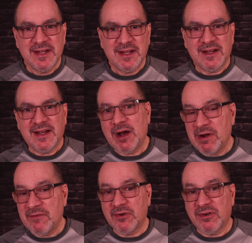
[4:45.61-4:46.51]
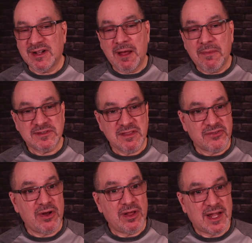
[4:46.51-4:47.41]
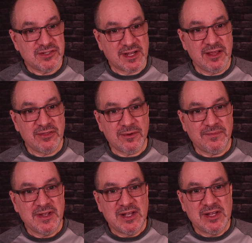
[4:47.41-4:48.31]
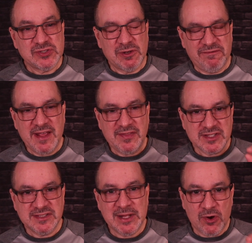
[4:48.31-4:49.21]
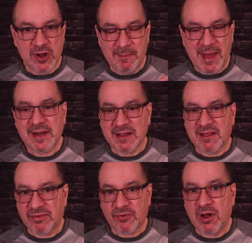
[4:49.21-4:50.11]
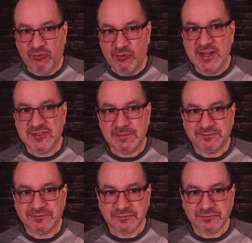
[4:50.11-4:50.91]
Uh, however, God doesn't throw out logic either. So faith does not automatically throw out reason.